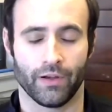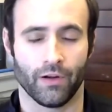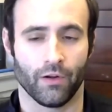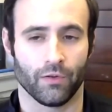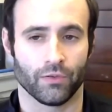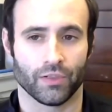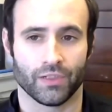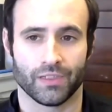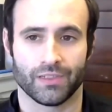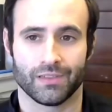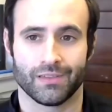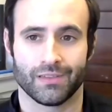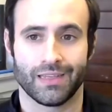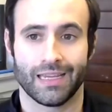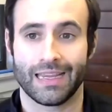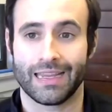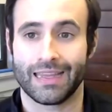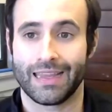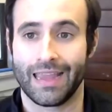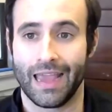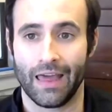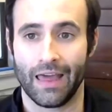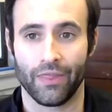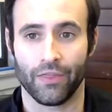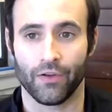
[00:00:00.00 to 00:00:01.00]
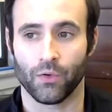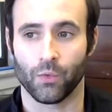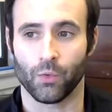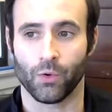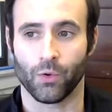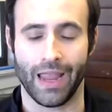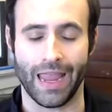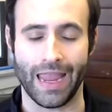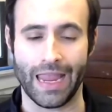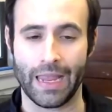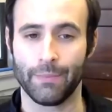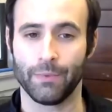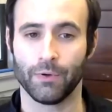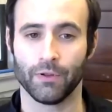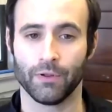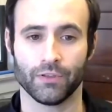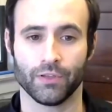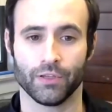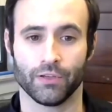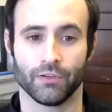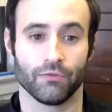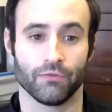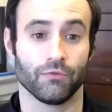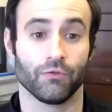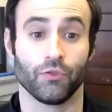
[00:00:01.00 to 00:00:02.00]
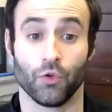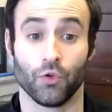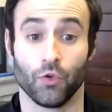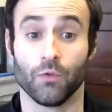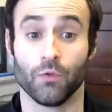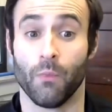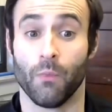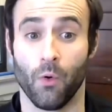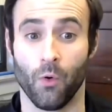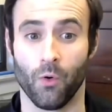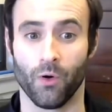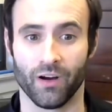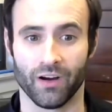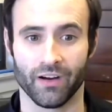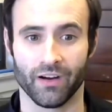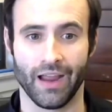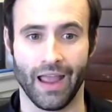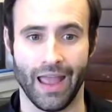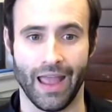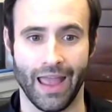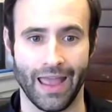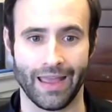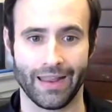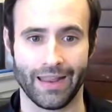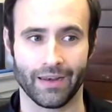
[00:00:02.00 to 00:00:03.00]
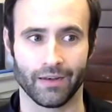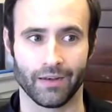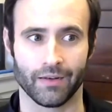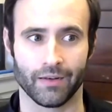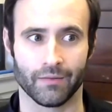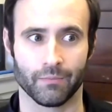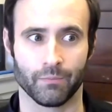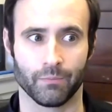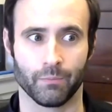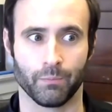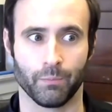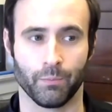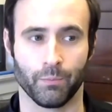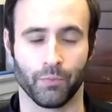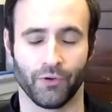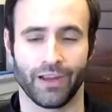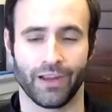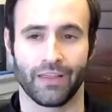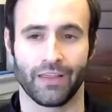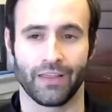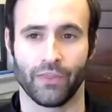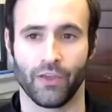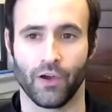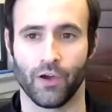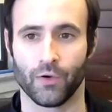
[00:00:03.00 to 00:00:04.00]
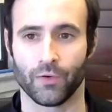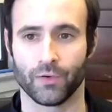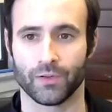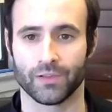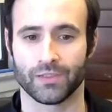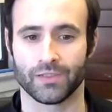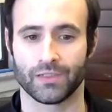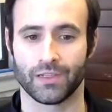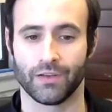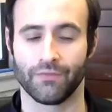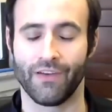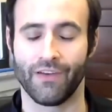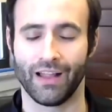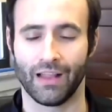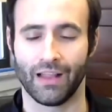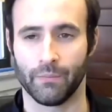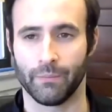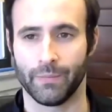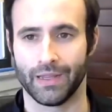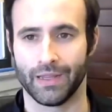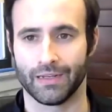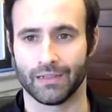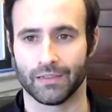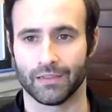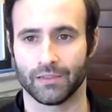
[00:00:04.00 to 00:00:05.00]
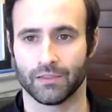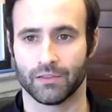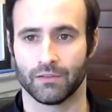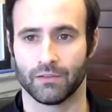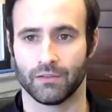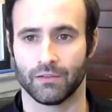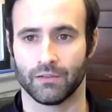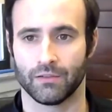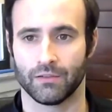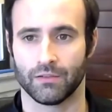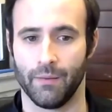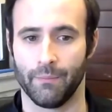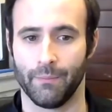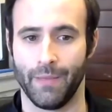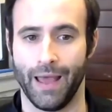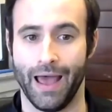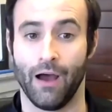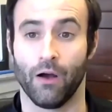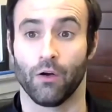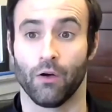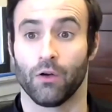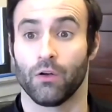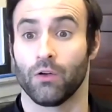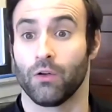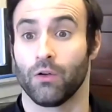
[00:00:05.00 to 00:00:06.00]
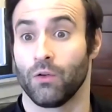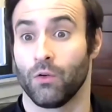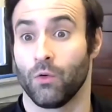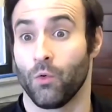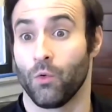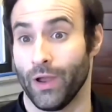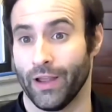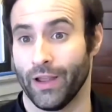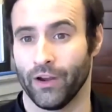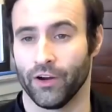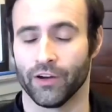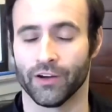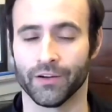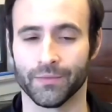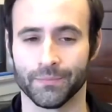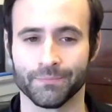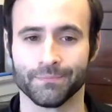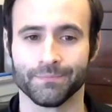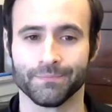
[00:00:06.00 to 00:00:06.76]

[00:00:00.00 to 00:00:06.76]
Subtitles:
Just together, we're able to do more and bring those developments out quicker.